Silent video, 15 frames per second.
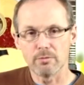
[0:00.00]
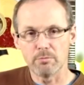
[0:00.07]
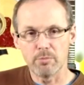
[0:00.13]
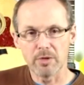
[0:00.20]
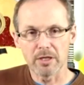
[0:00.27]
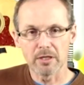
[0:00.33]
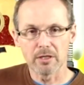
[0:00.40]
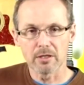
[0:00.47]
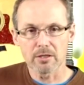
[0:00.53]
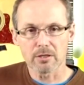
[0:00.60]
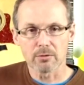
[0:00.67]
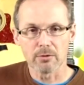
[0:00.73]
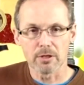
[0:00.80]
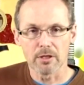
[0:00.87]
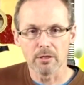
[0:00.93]
big
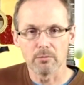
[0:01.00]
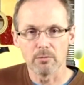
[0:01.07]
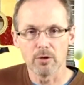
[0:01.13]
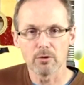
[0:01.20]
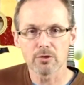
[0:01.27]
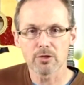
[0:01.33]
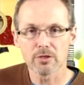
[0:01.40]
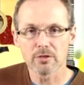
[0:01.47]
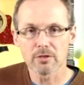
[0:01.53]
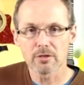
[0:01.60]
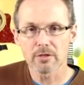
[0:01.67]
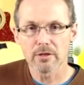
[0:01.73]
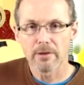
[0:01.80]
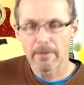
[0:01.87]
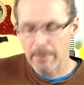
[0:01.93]
swinging
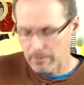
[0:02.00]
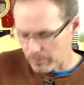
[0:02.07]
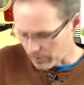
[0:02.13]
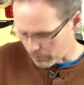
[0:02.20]
motions, but